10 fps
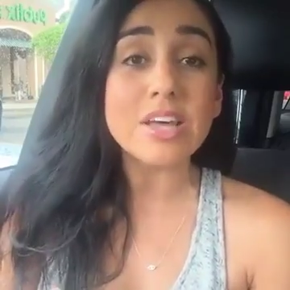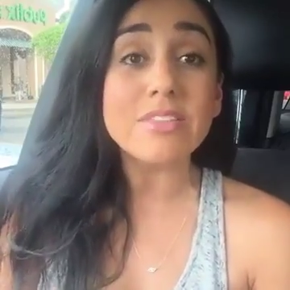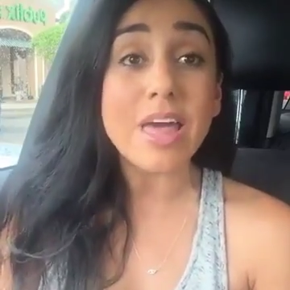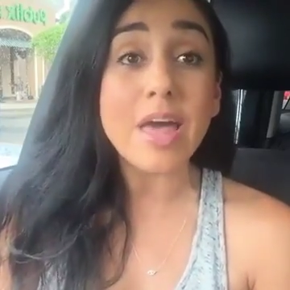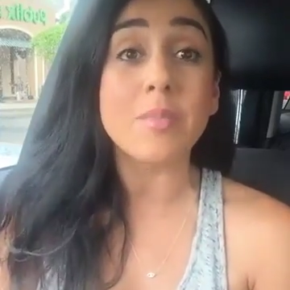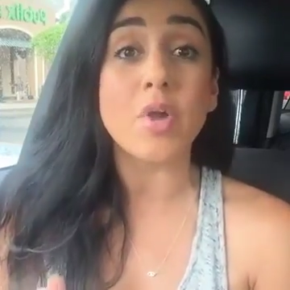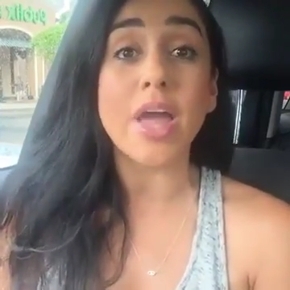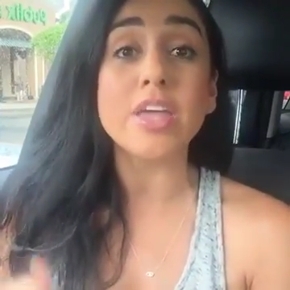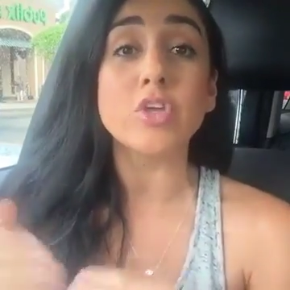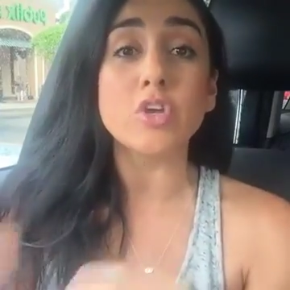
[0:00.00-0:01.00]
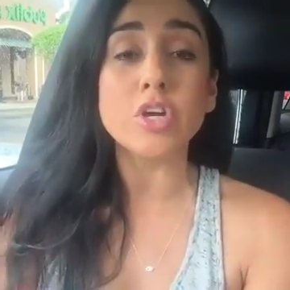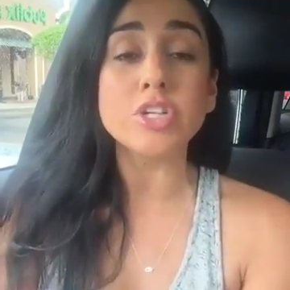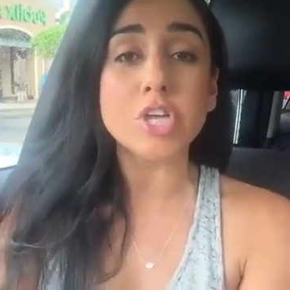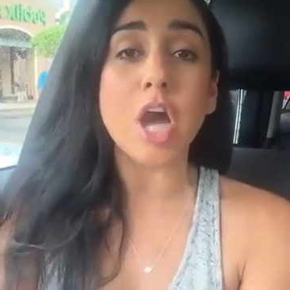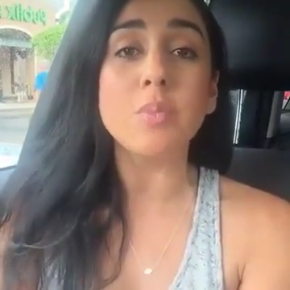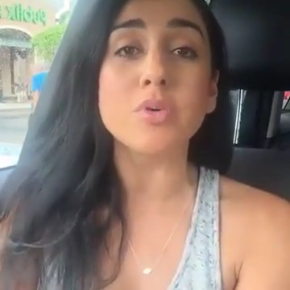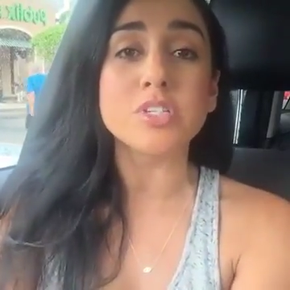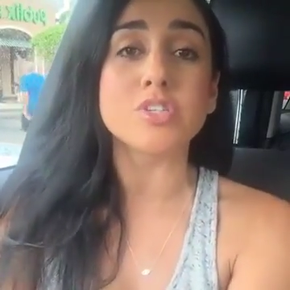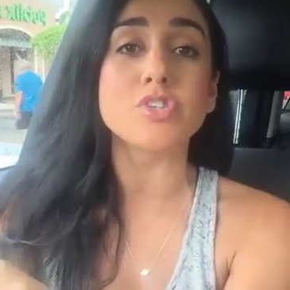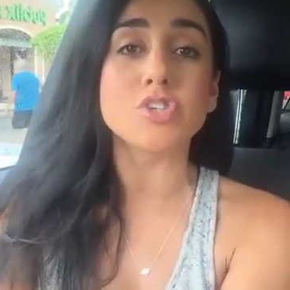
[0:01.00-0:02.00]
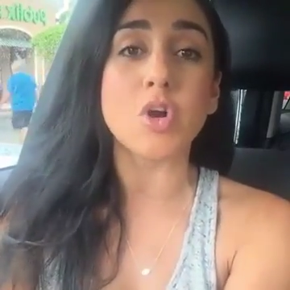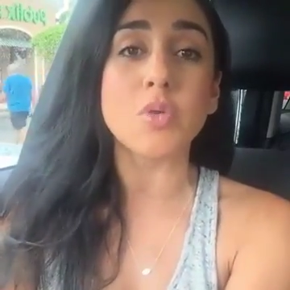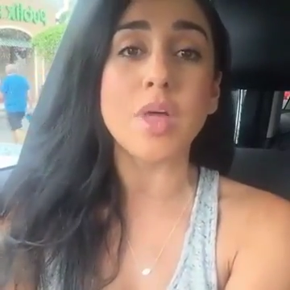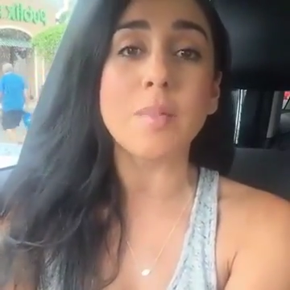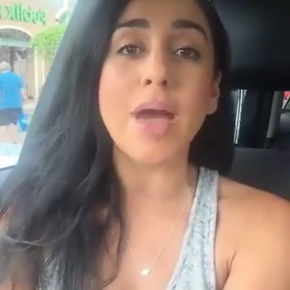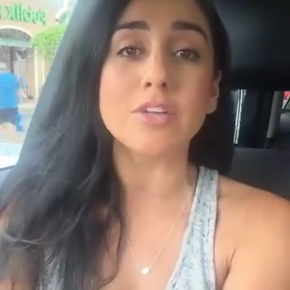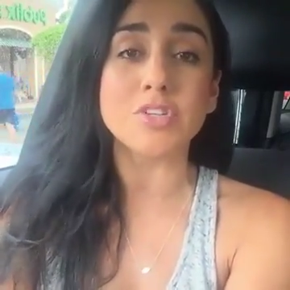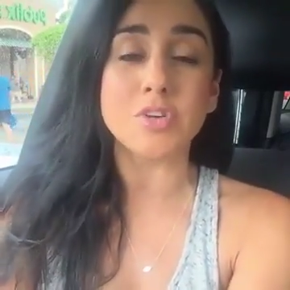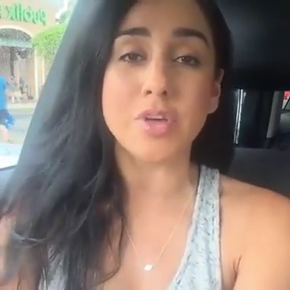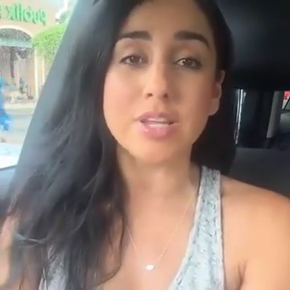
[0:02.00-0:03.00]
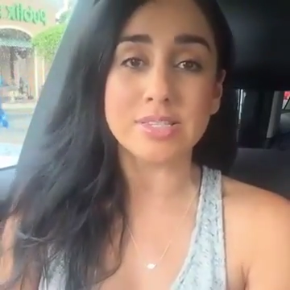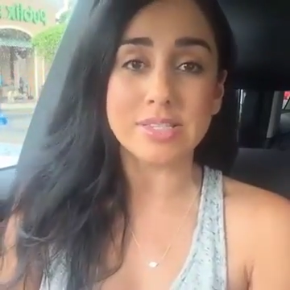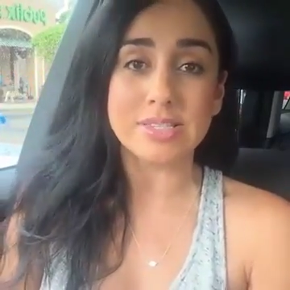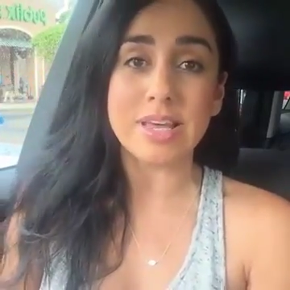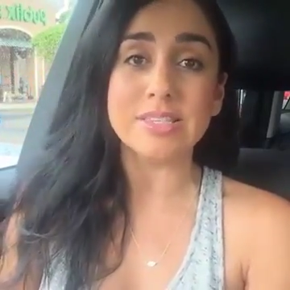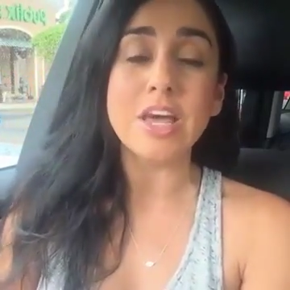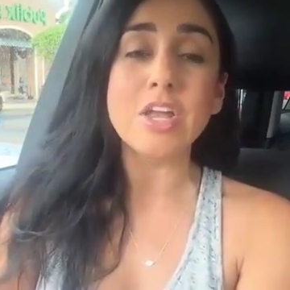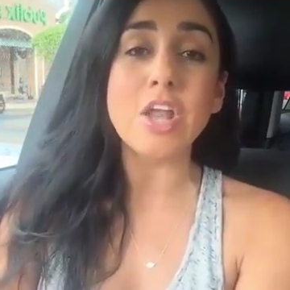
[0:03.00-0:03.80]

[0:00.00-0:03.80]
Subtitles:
on them, right? Your job was to show them how to create success,